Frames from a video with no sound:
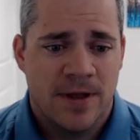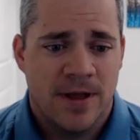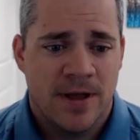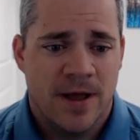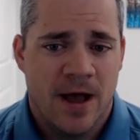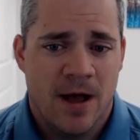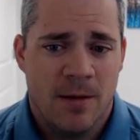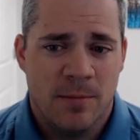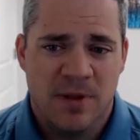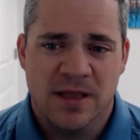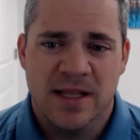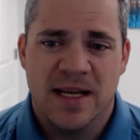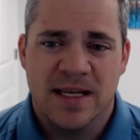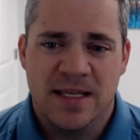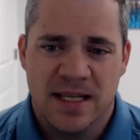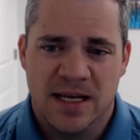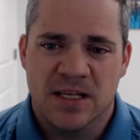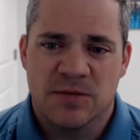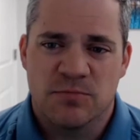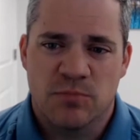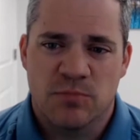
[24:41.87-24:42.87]
But
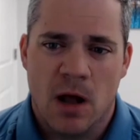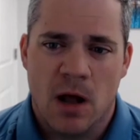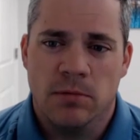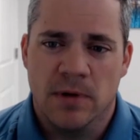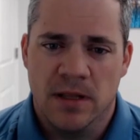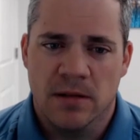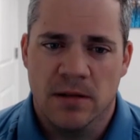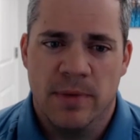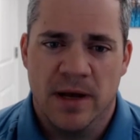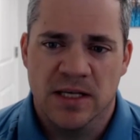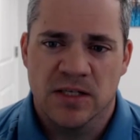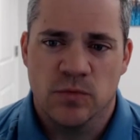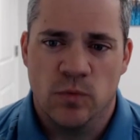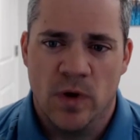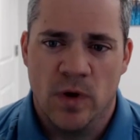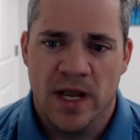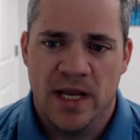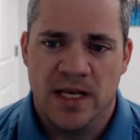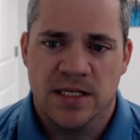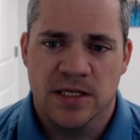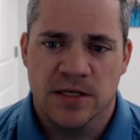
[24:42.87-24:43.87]
LinkedIn is probably the best
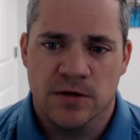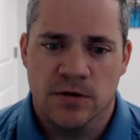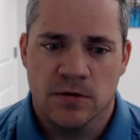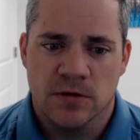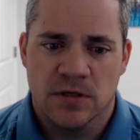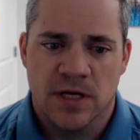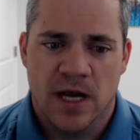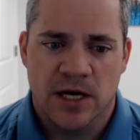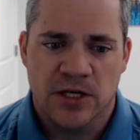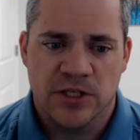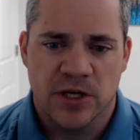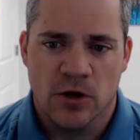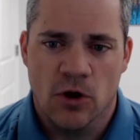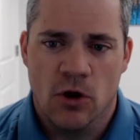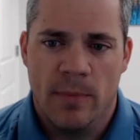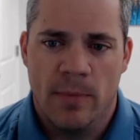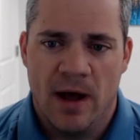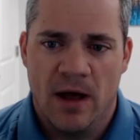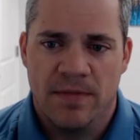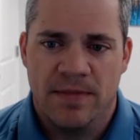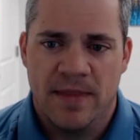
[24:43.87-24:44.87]
way to actually go
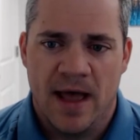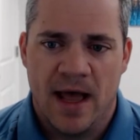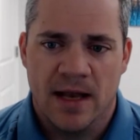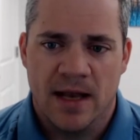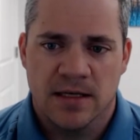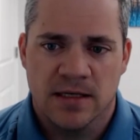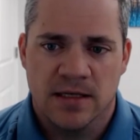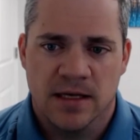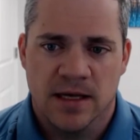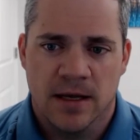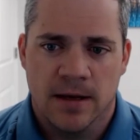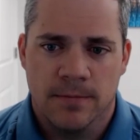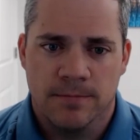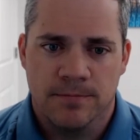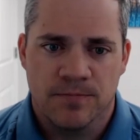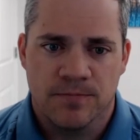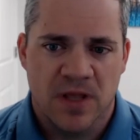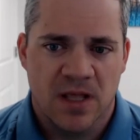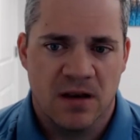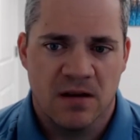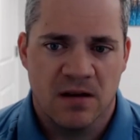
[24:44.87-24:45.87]
about that
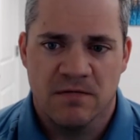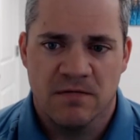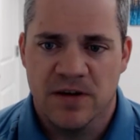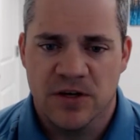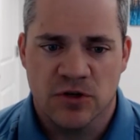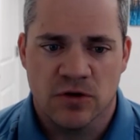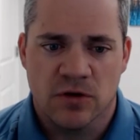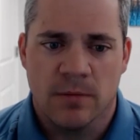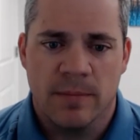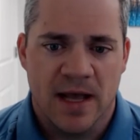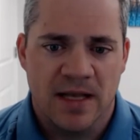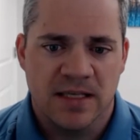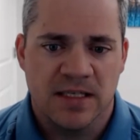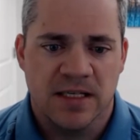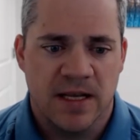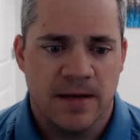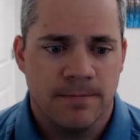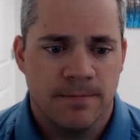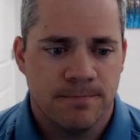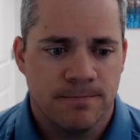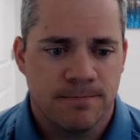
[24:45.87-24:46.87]
in an official
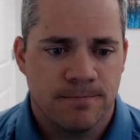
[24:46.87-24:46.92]
capacity.